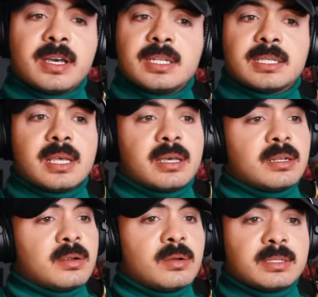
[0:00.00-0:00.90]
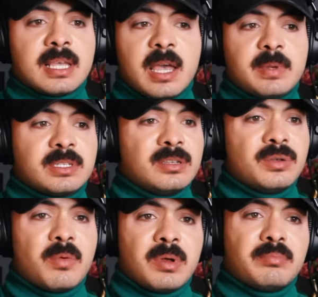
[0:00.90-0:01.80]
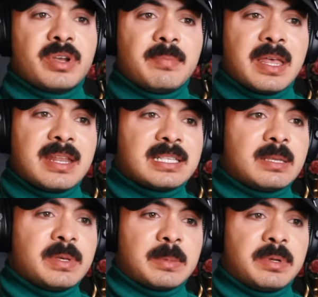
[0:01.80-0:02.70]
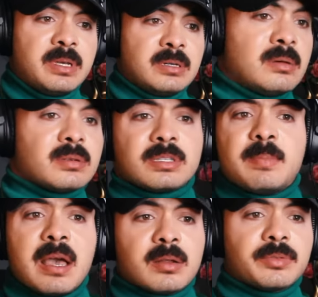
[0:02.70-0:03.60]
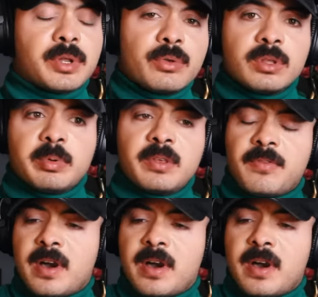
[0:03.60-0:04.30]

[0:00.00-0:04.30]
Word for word: And sucking on her own time. And then you bring up that nasty bitch up in here? I'll smile to throw you into the